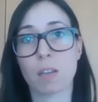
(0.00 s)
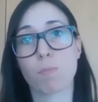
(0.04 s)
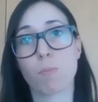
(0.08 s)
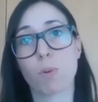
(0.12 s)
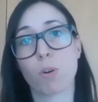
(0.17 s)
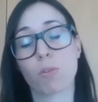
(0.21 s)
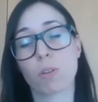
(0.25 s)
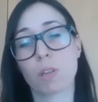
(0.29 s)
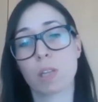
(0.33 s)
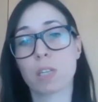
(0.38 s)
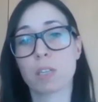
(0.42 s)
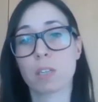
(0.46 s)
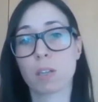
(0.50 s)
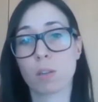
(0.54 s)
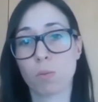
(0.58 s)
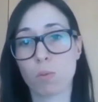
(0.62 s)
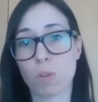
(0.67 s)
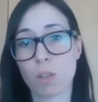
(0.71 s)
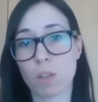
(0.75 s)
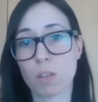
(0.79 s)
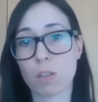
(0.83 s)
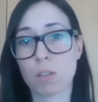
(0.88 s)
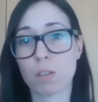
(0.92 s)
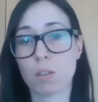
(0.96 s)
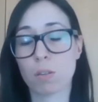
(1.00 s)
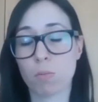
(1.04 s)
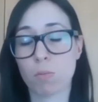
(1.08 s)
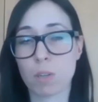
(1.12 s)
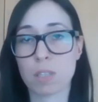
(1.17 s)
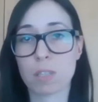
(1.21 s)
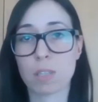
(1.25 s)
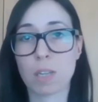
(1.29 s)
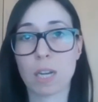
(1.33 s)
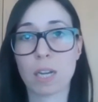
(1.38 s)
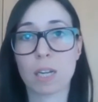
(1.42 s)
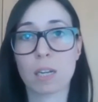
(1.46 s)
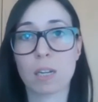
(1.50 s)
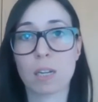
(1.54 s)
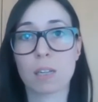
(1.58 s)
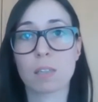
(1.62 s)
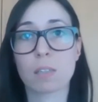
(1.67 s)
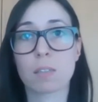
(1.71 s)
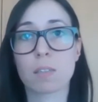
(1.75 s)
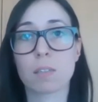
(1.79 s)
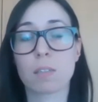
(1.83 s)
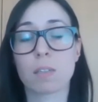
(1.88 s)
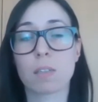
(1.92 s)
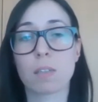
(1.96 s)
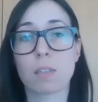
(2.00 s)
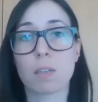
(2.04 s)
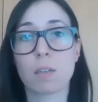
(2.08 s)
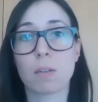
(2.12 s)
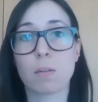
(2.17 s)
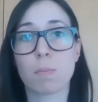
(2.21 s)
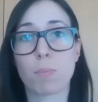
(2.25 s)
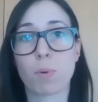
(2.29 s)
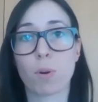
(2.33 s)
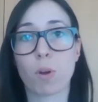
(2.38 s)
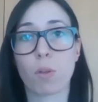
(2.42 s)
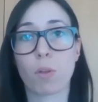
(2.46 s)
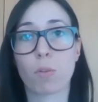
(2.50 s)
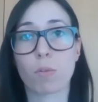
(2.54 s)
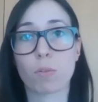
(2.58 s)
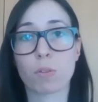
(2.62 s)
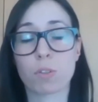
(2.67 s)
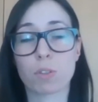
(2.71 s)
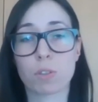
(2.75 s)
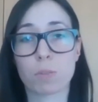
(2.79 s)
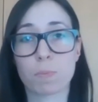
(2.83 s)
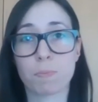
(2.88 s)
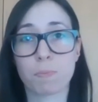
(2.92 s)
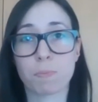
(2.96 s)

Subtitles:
more related with recycled products.